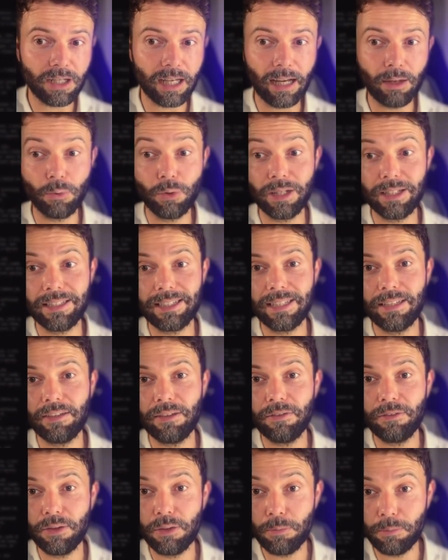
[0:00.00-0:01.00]
and we'll see
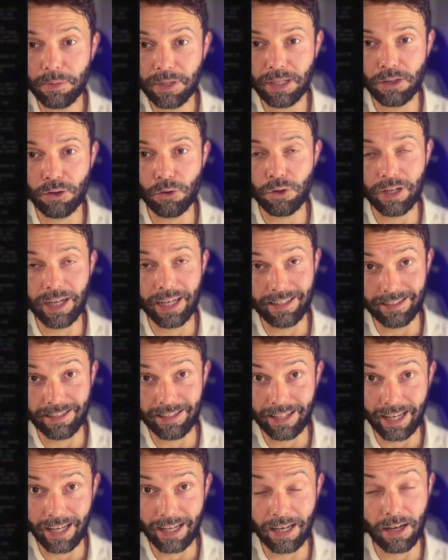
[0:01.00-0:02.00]
the film being
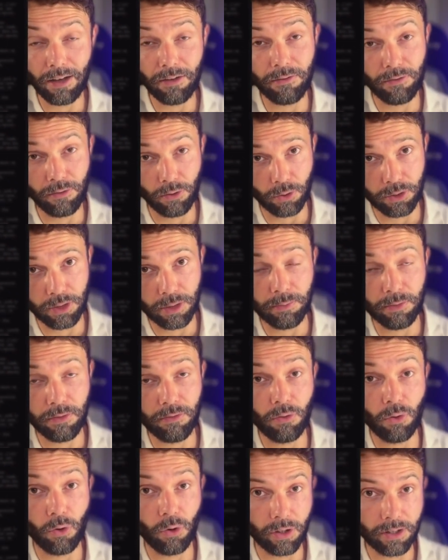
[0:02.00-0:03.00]
created and unfolding
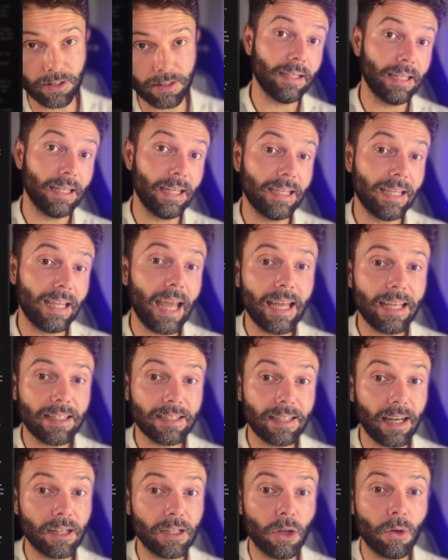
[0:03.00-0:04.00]
before us. In
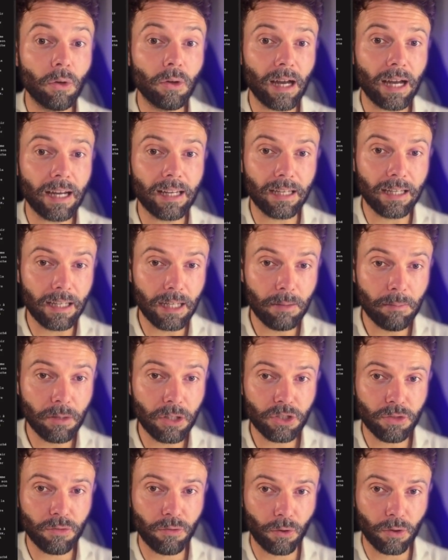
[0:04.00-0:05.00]
case I don't like an
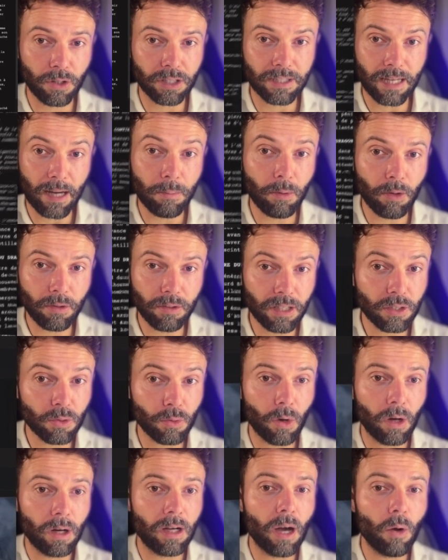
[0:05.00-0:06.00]
image, for example, this
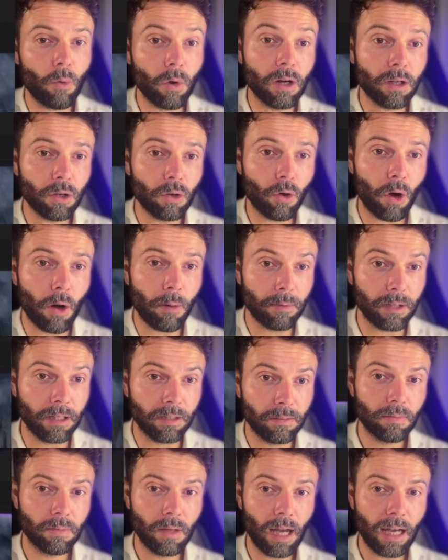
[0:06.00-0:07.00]
one, I want to crop it.